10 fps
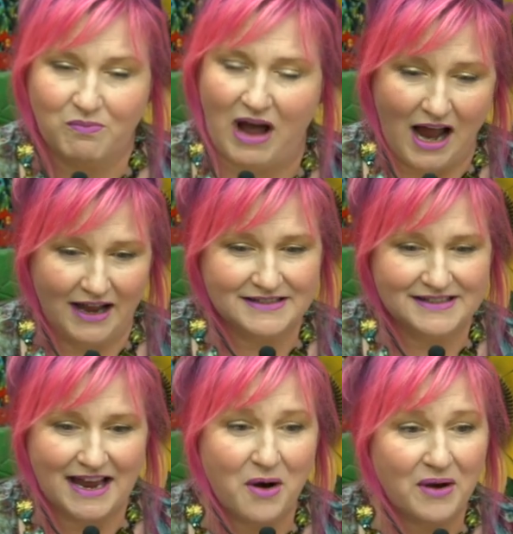I
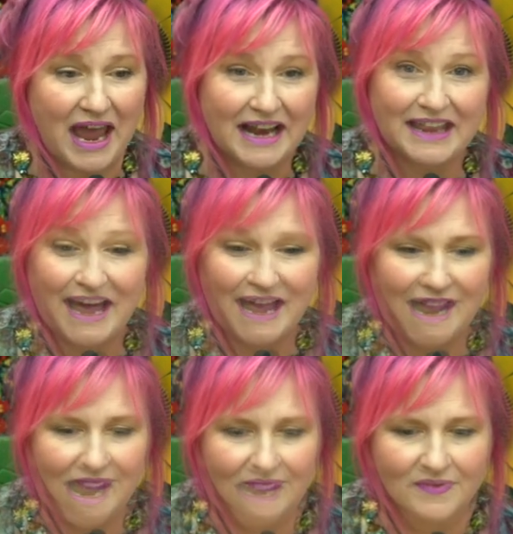say okay to that.
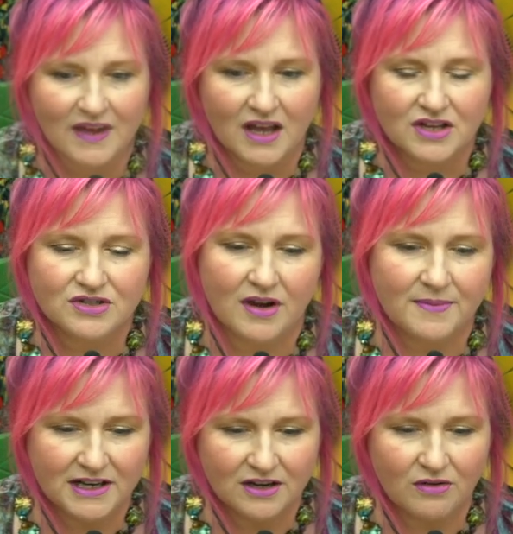So
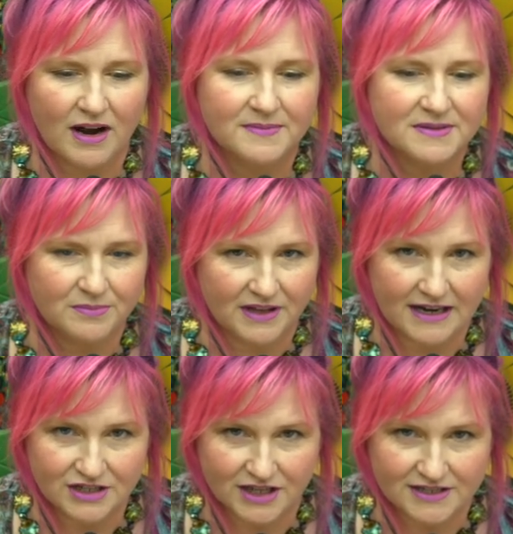I'm going to grab some
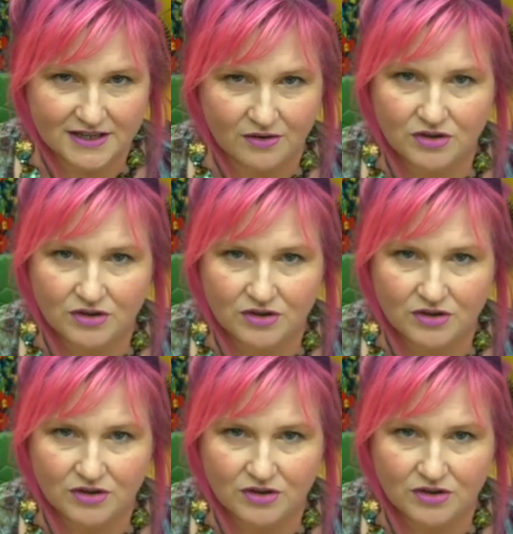black gesso.